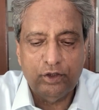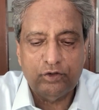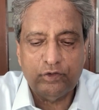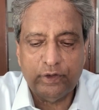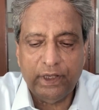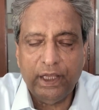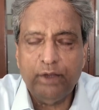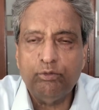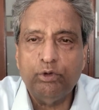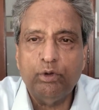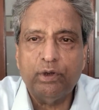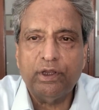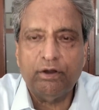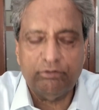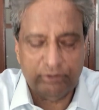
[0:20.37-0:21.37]
Today we
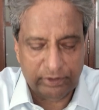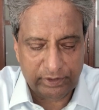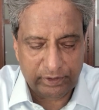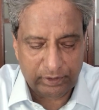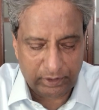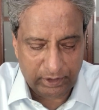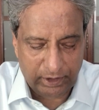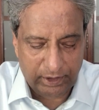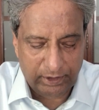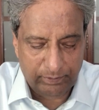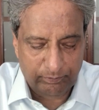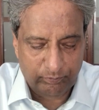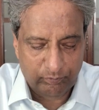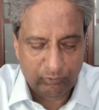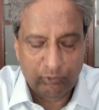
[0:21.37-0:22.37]
will
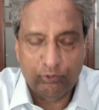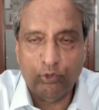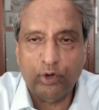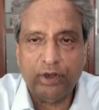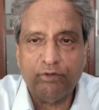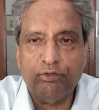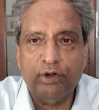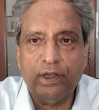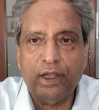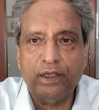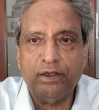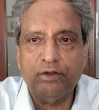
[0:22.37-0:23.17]
cover five different